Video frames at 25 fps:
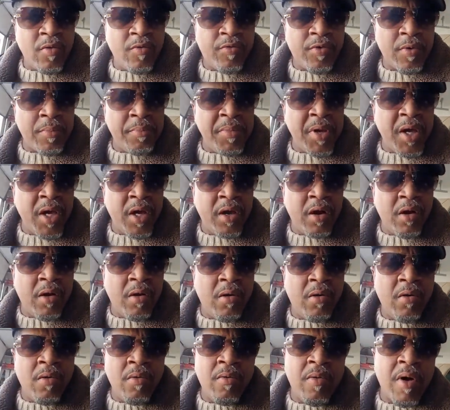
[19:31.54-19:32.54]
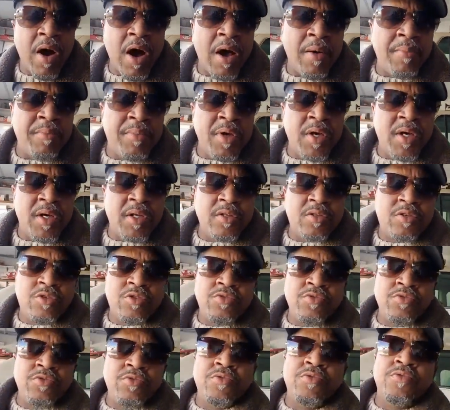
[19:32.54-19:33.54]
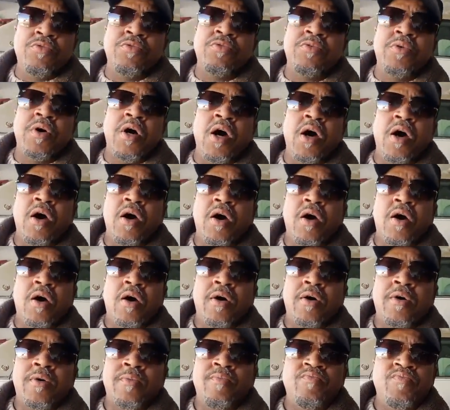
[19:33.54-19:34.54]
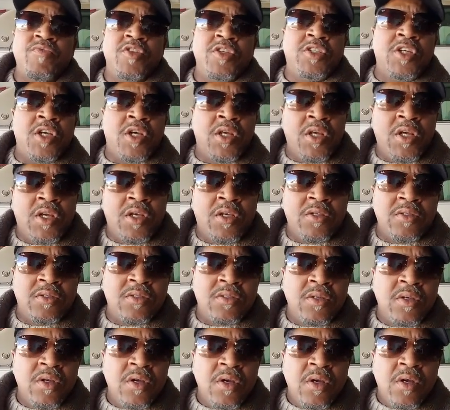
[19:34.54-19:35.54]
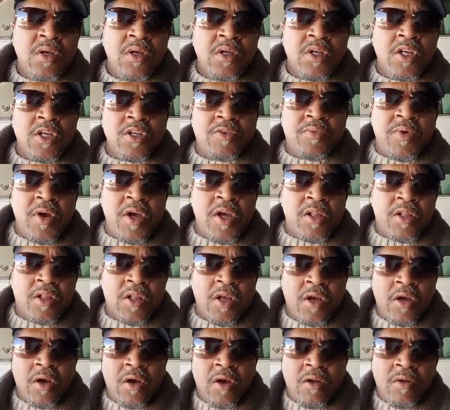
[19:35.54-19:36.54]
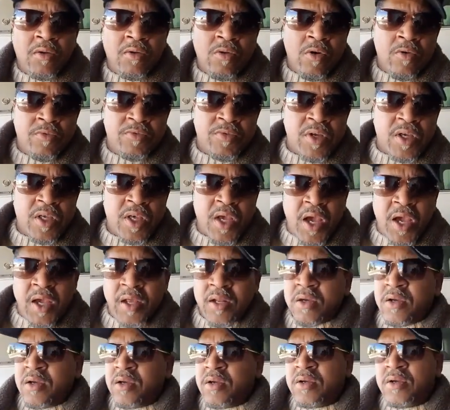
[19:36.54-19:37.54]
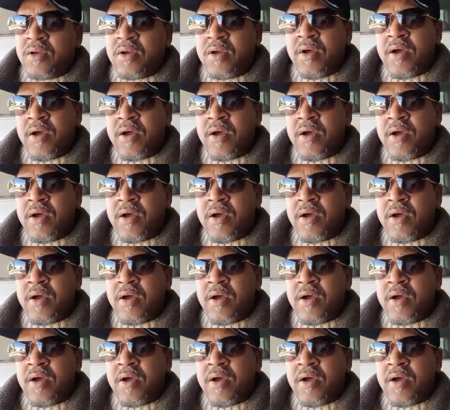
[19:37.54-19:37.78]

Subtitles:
Flamingo. I've been to Jenny's, that's right there north Decatur.